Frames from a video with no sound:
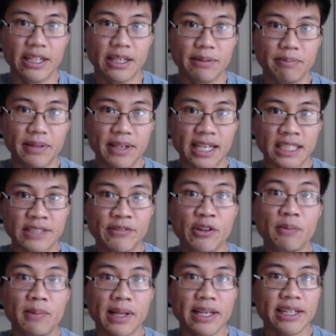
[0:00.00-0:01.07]
Because if you
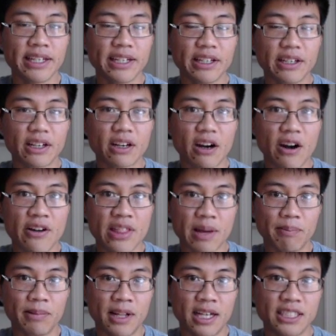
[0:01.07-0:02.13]
play a card
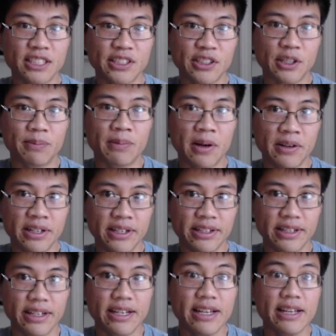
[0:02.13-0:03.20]
that belongs to your opponent,
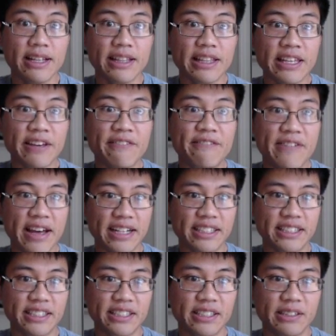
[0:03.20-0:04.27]
the
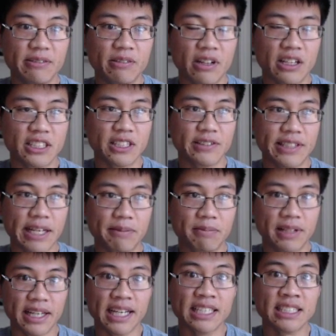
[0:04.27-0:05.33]
event will also take
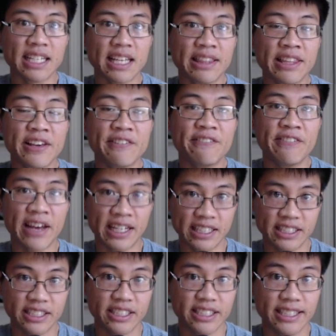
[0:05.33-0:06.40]
place, and the
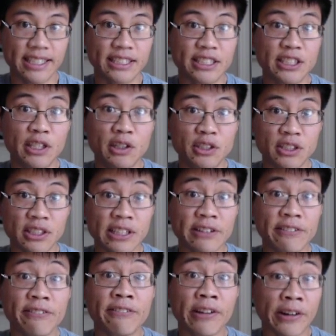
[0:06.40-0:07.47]
event is usually
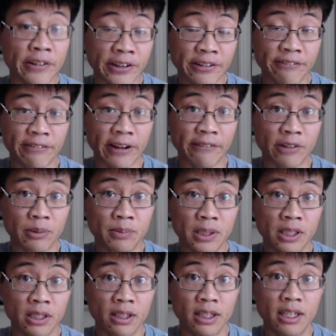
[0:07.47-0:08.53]
very
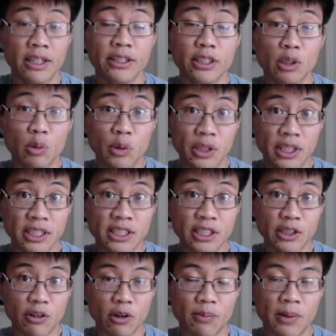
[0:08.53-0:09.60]
favorable towards
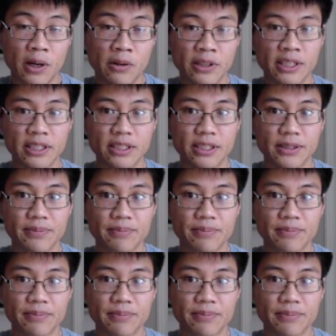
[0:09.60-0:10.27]
your opponent.